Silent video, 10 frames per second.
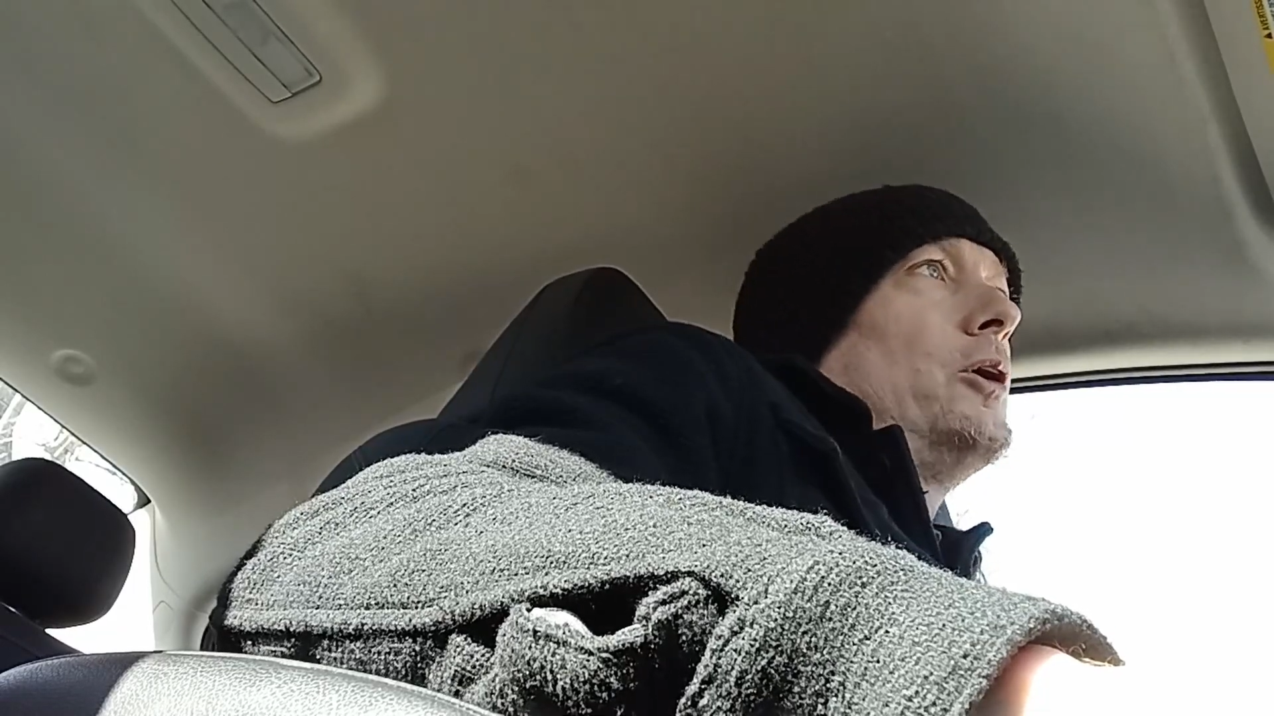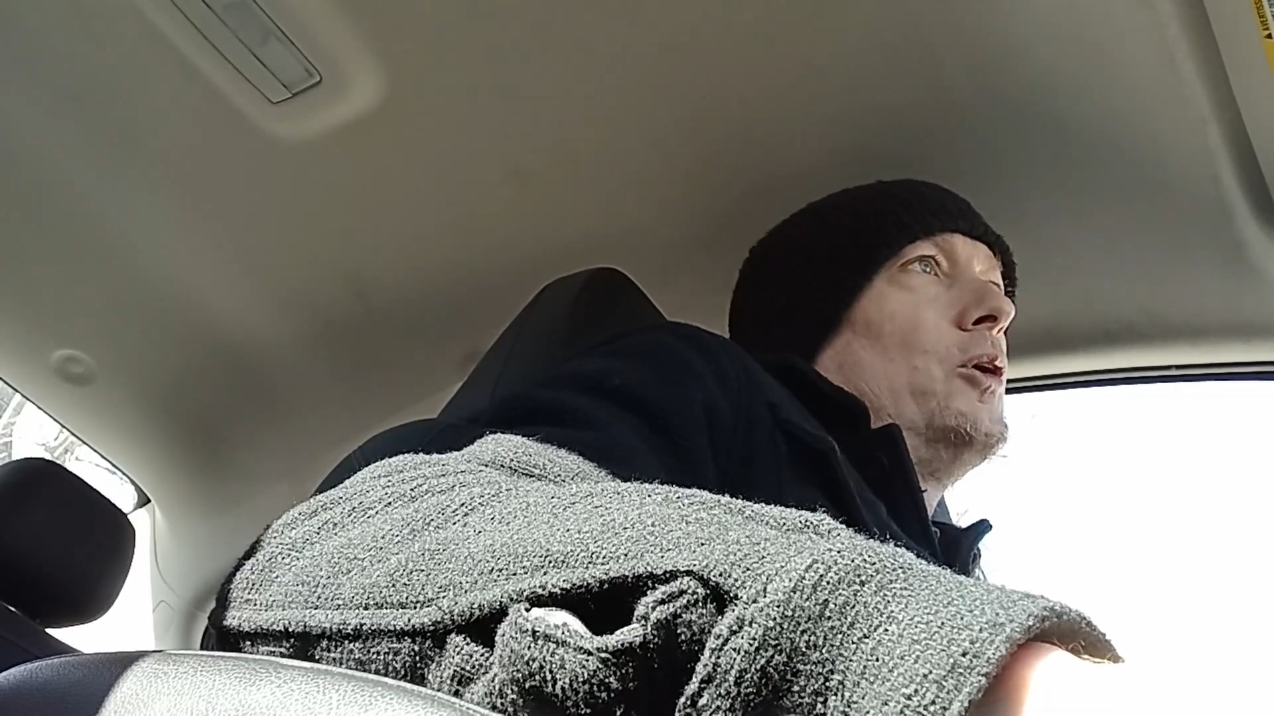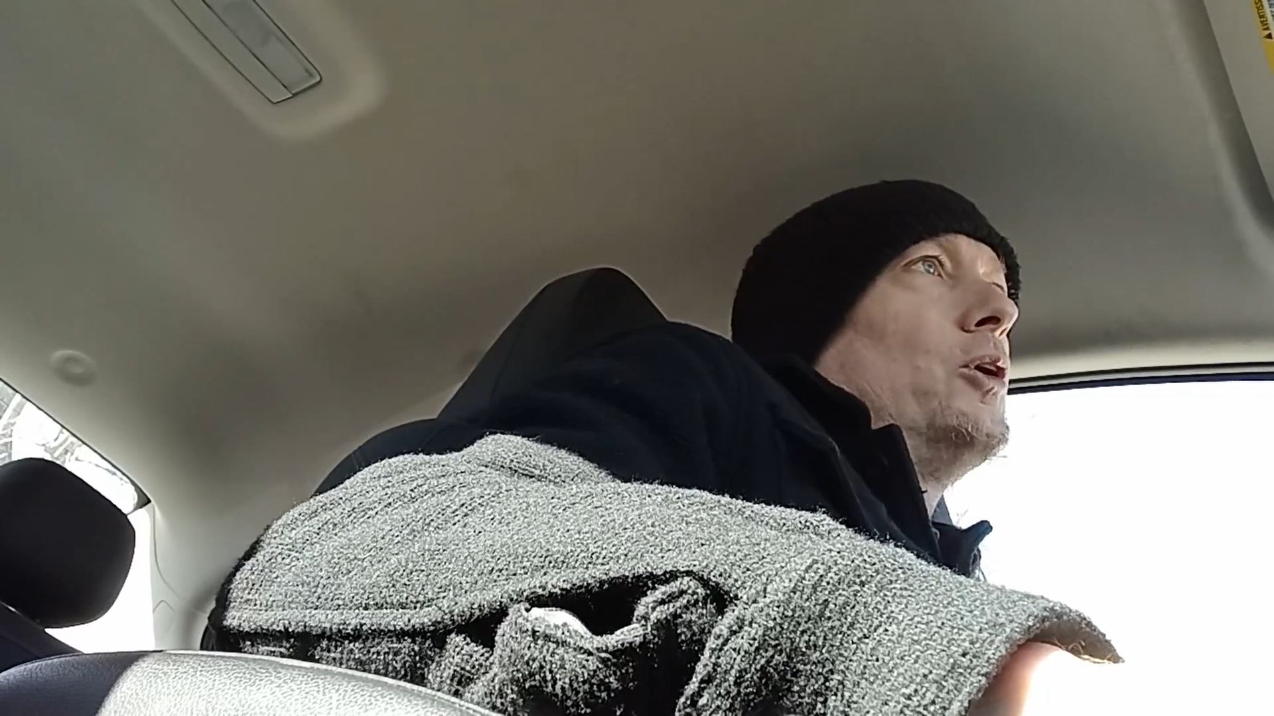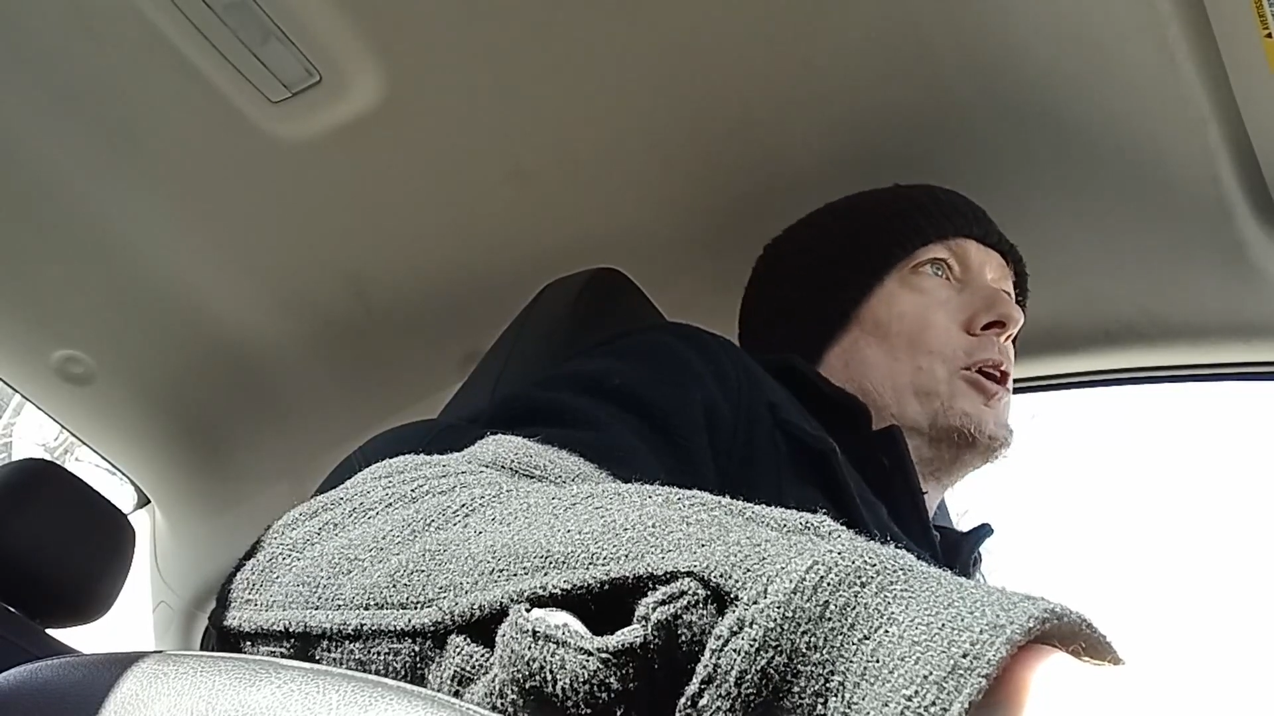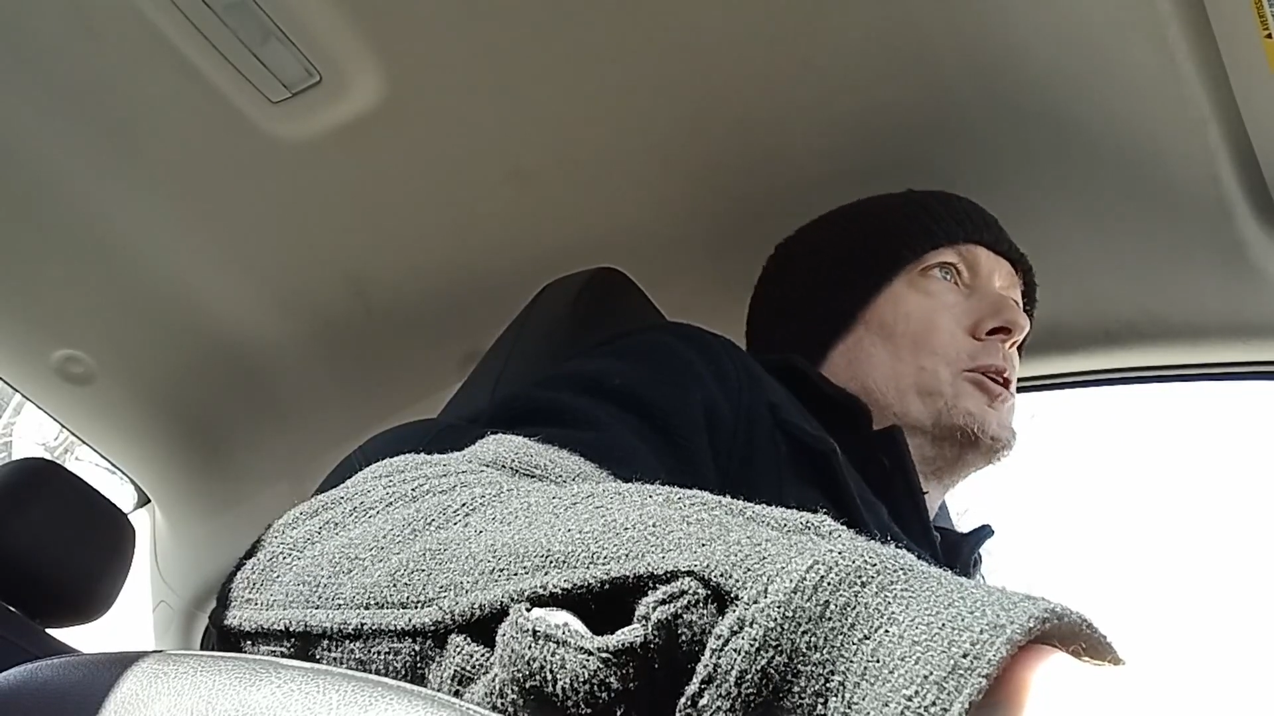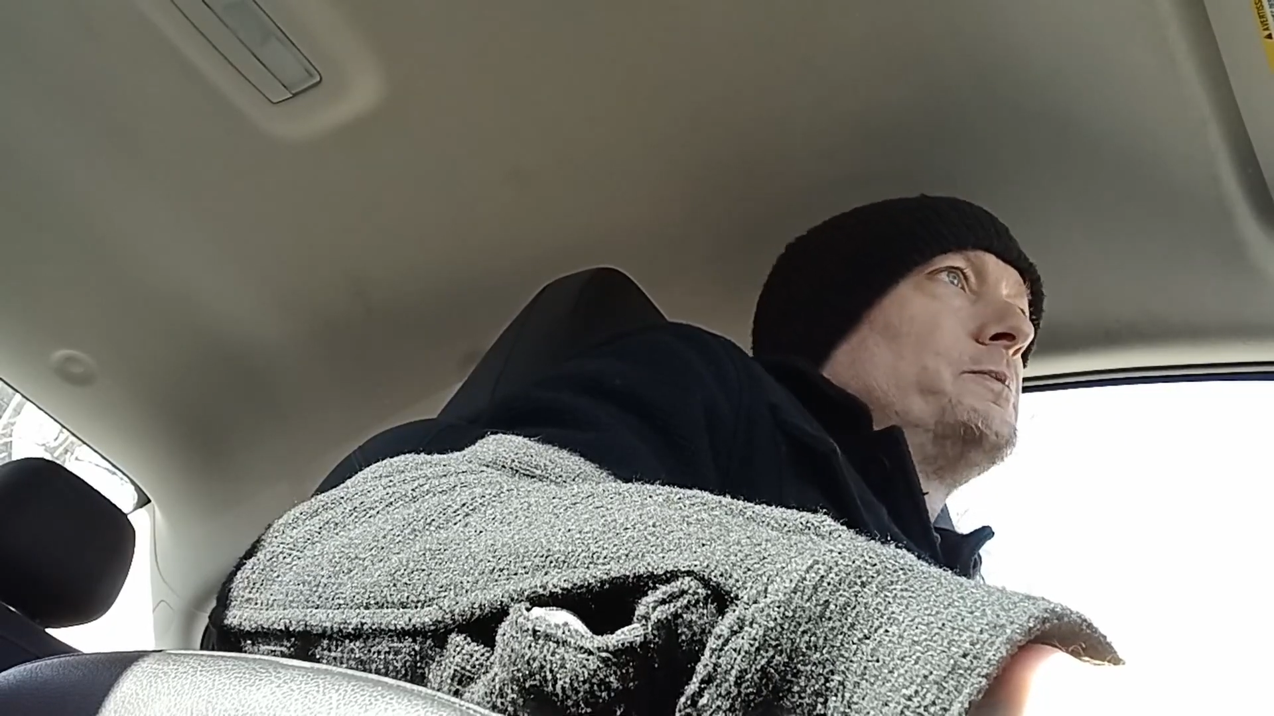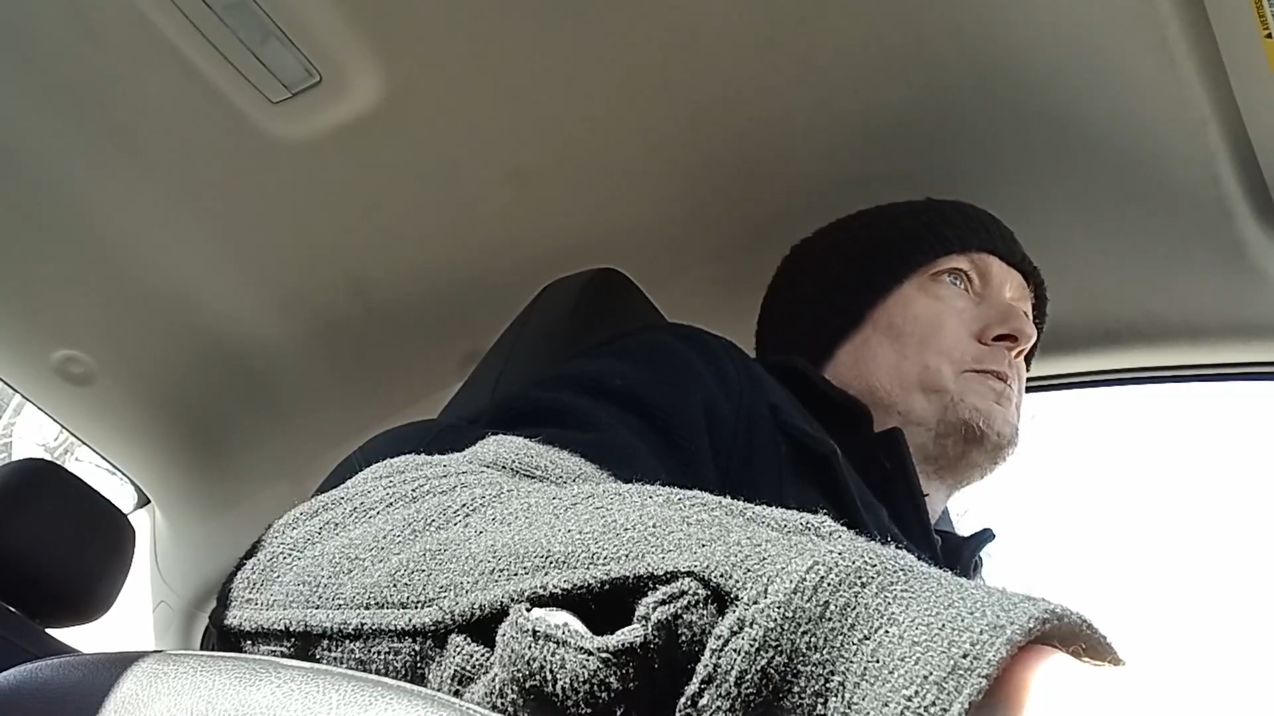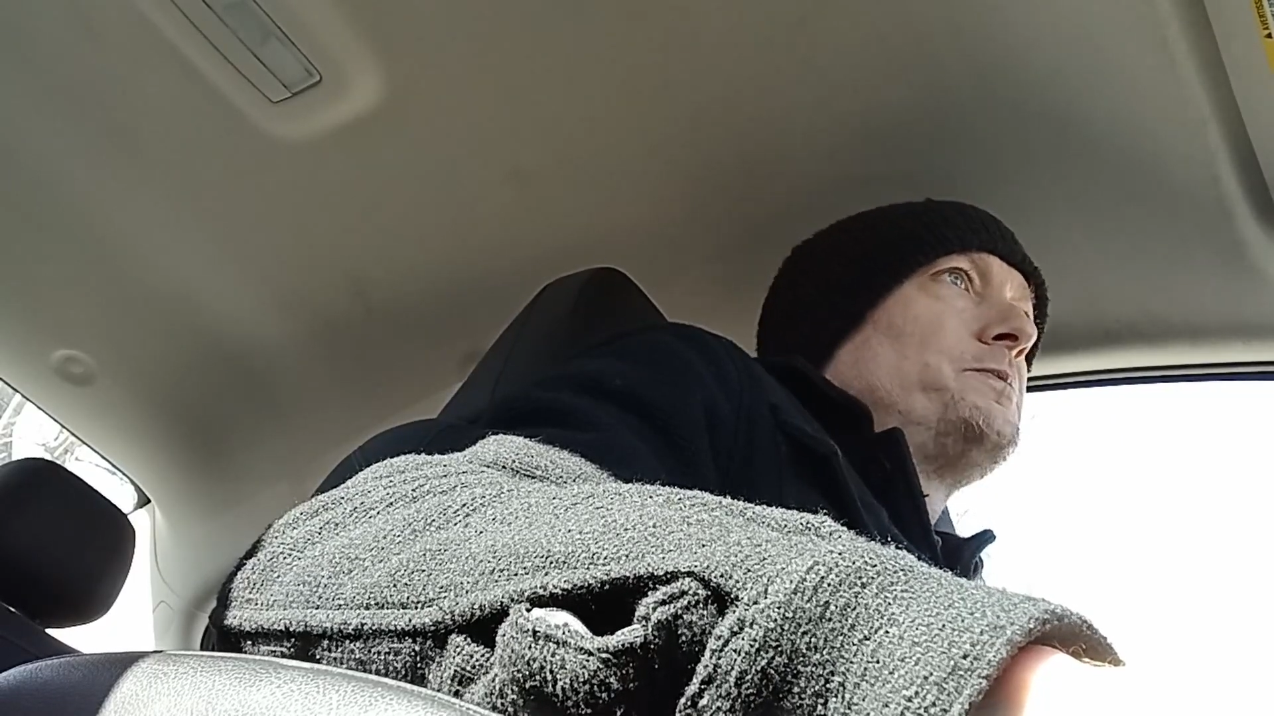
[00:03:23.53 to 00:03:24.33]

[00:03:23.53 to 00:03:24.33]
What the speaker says: or